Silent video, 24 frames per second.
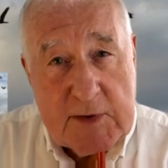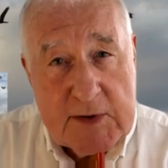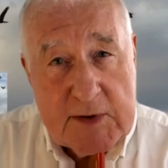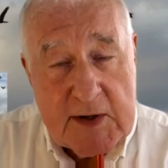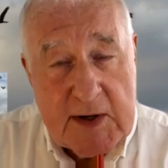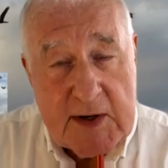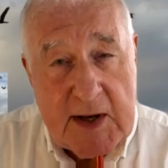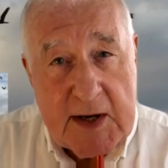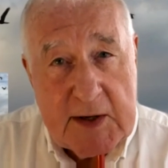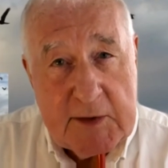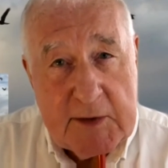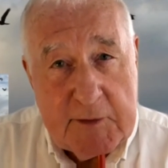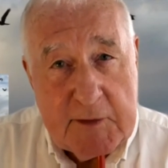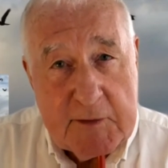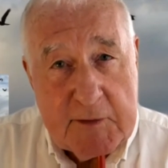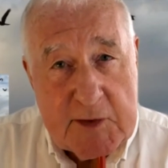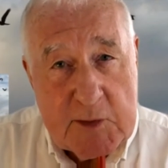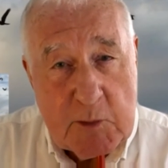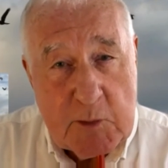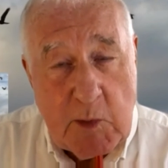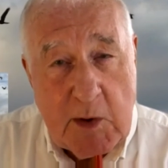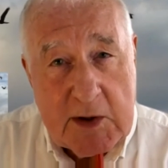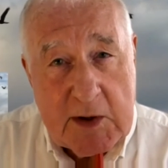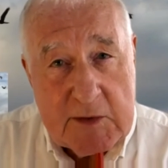the
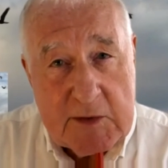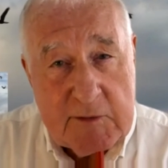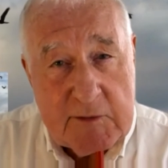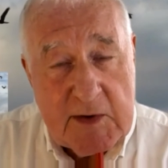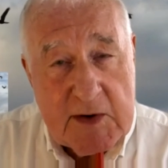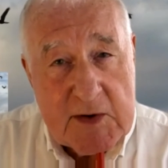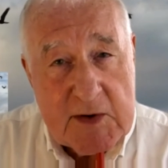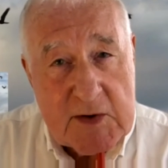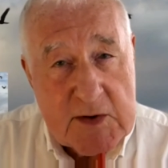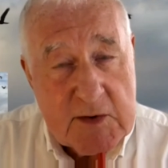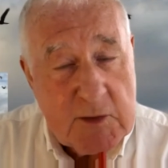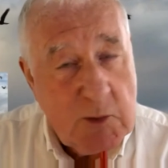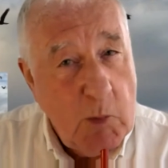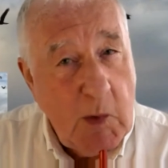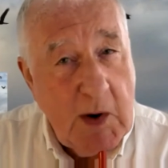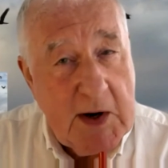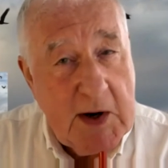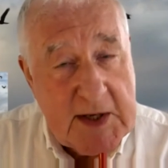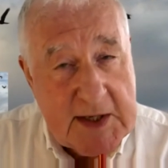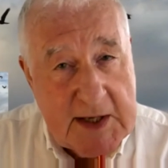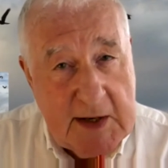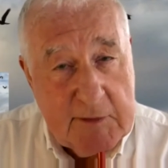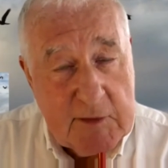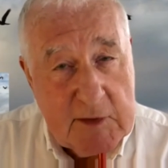1951 Convention,
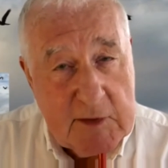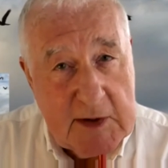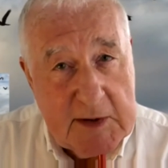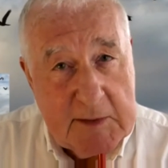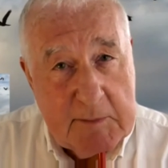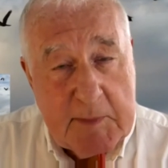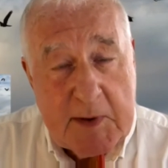quite definitely,